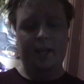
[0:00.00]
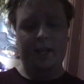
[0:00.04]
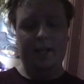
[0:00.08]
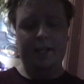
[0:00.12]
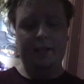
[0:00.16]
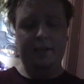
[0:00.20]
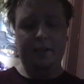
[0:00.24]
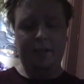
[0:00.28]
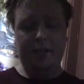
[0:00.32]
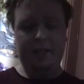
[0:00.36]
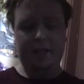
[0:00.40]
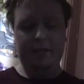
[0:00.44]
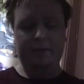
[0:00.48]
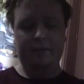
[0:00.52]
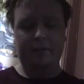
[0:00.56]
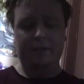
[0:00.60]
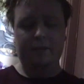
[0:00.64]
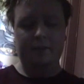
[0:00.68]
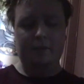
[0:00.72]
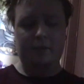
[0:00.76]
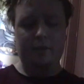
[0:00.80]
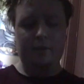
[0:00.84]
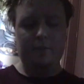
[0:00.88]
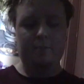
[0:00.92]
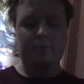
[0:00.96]
and then
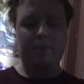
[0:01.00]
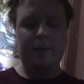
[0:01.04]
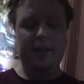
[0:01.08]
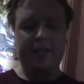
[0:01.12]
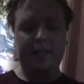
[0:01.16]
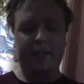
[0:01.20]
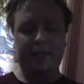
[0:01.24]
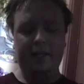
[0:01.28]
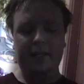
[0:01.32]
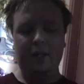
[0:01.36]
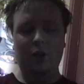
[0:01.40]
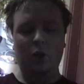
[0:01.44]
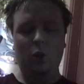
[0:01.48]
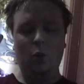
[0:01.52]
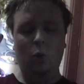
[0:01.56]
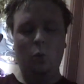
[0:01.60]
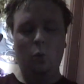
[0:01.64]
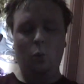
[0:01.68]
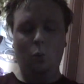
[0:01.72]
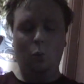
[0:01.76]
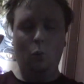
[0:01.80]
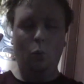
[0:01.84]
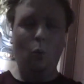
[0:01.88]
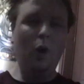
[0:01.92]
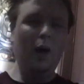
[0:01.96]
make
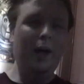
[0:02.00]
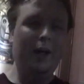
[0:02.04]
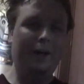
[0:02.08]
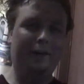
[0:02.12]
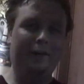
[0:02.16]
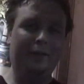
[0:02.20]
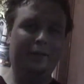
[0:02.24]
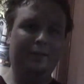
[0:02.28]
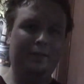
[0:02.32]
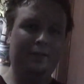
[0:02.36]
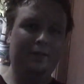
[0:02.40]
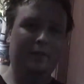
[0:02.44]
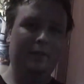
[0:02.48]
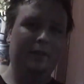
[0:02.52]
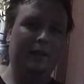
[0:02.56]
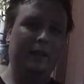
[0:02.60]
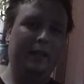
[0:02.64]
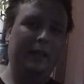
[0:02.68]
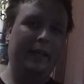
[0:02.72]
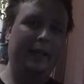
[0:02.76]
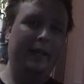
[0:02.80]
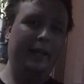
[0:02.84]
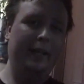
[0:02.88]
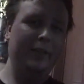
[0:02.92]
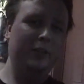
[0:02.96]
one,
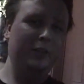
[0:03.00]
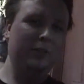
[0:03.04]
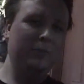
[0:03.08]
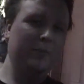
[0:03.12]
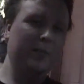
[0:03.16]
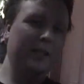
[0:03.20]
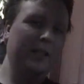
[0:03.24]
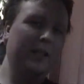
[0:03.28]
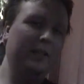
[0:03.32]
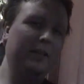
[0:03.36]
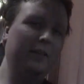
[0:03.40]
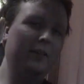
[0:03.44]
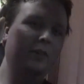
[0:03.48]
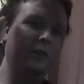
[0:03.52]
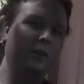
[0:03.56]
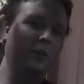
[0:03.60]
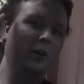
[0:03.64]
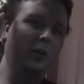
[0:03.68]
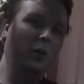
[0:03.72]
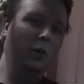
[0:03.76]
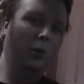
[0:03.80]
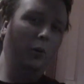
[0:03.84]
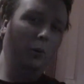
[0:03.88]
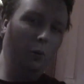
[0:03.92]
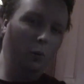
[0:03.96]
and I do mean
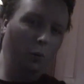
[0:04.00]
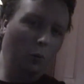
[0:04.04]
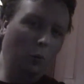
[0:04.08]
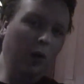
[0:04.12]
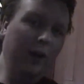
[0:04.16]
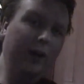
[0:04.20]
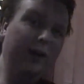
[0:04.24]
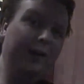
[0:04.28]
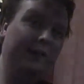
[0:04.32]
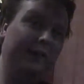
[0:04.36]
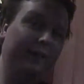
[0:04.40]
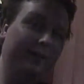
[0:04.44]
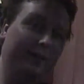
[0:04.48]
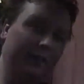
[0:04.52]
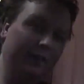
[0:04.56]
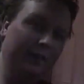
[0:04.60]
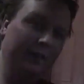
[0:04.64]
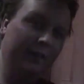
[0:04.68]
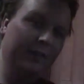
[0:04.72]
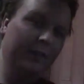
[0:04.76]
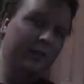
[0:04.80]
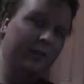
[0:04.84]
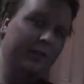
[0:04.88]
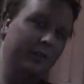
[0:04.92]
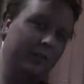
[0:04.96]
one,
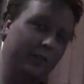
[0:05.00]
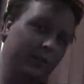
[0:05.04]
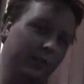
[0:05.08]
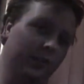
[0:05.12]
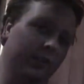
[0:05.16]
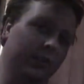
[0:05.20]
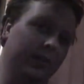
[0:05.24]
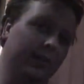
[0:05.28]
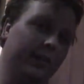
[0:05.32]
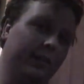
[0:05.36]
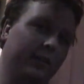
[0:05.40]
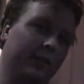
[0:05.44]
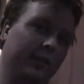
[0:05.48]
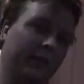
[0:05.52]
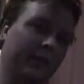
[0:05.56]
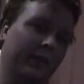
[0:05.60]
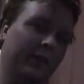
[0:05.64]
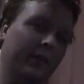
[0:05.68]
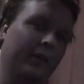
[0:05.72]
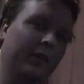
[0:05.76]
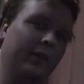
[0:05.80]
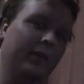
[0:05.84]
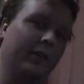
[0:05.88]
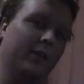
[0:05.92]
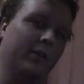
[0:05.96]
good
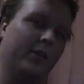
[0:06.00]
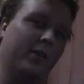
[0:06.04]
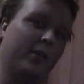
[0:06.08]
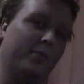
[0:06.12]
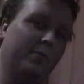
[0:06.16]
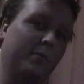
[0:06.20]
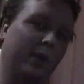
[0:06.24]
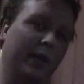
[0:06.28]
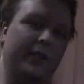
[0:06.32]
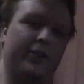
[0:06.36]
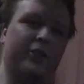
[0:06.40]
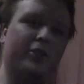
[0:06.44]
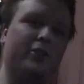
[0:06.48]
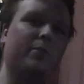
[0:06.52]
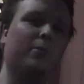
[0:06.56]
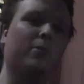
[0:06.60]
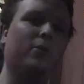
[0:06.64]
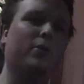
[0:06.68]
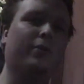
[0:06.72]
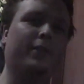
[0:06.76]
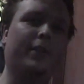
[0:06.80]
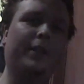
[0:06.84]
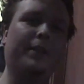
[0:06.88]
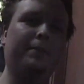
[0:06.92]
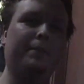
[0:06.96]
monster
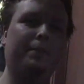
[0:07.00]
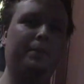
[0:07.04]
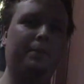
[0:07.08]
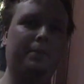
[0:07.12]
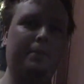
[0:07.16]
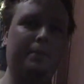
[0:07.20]
movie.